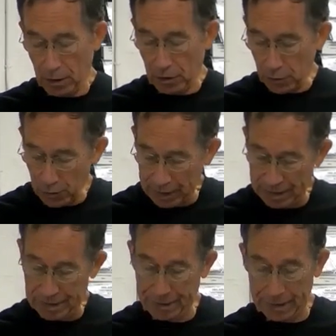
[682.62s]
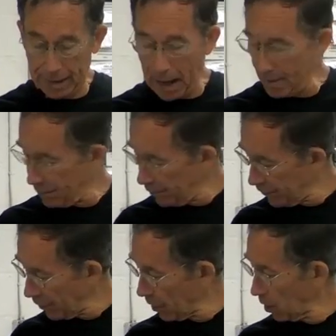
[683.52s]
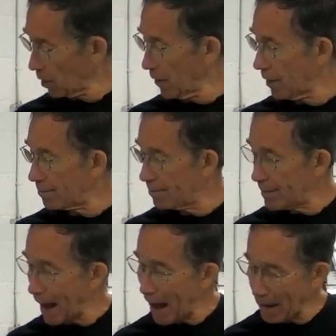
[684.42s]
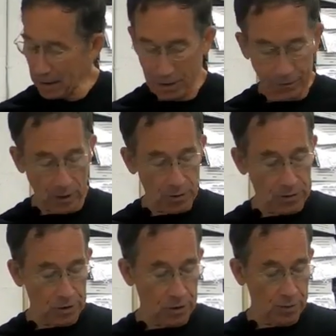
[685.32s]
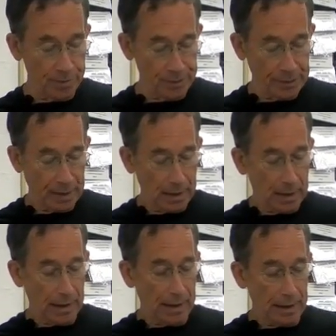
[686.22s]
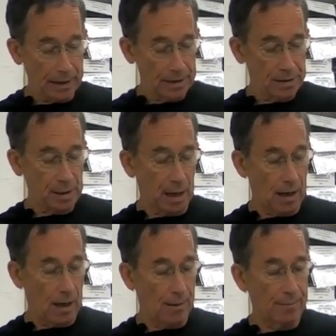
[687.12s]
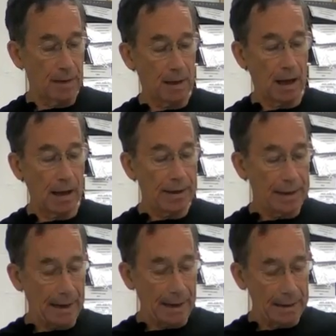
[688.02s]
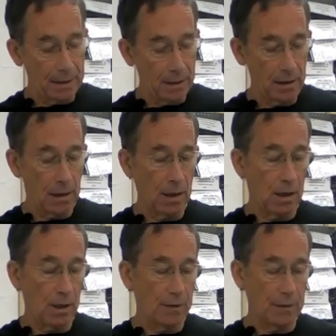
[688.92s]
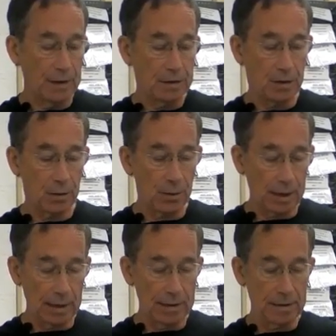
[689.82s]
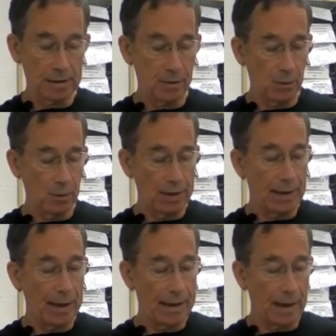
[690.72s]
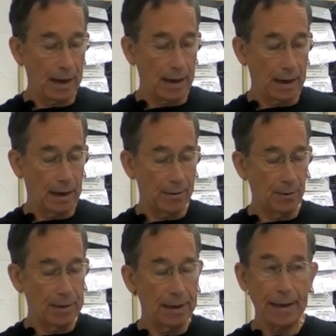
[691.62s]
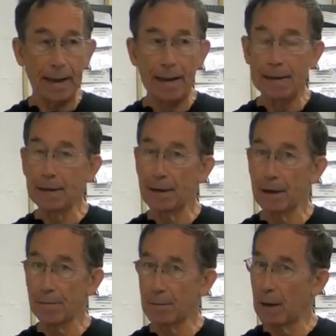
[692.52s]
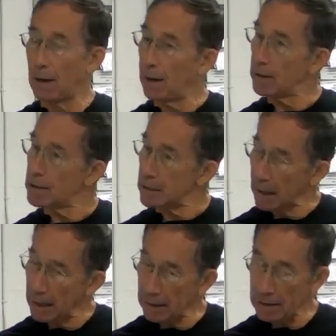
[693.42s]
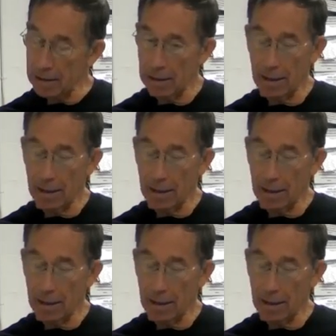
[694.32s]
The reason that I prefer the back of the float tube is um, Again, these gorillas, when they, uh, when they get into their uh, slings,